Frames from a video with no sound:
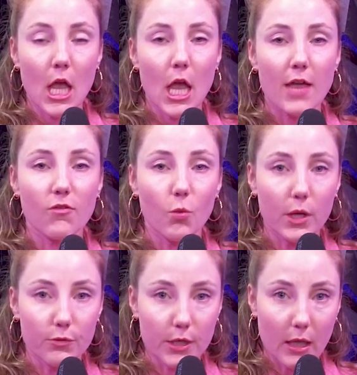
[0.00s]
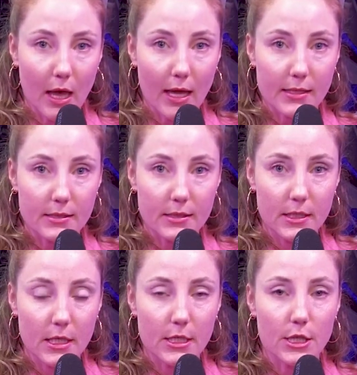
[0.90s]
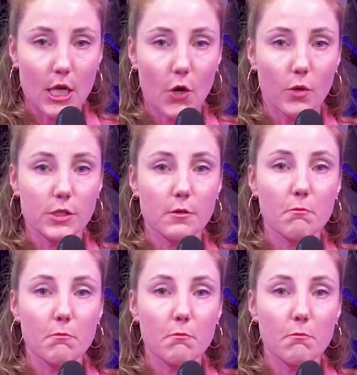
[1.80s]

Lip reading: if we realized that there was